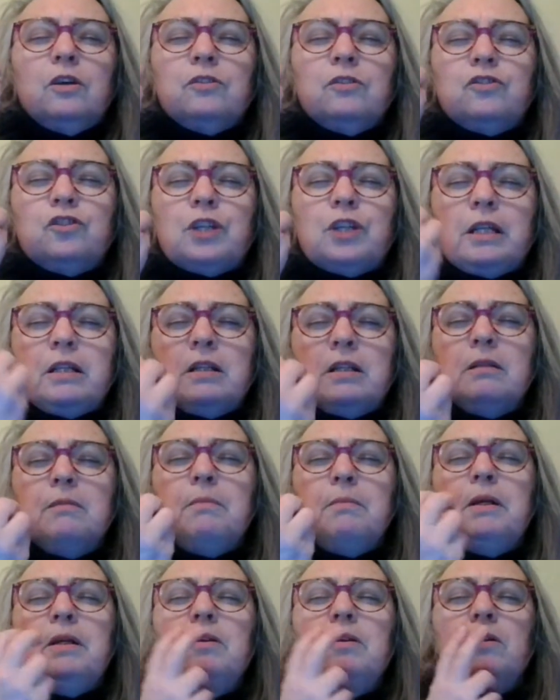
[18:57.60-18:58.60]

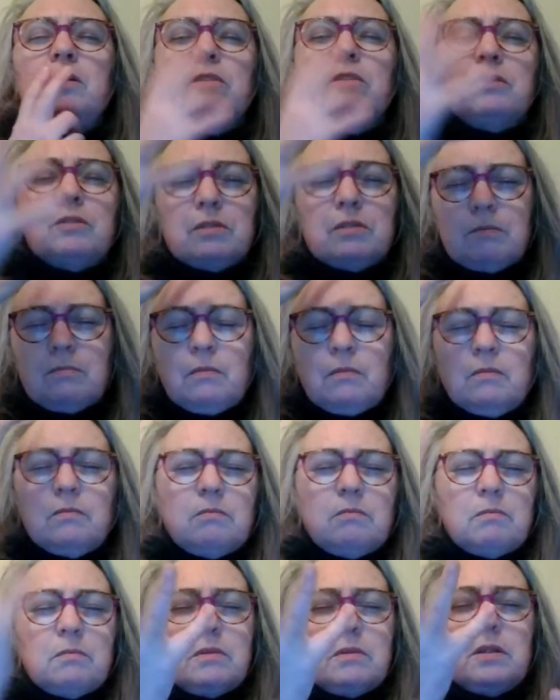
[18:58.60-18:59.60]
gentleman,
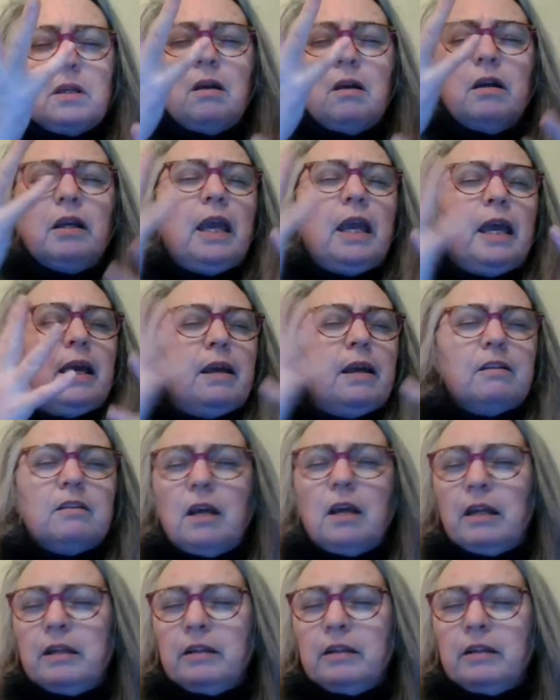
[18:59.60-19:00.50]
dark hair. I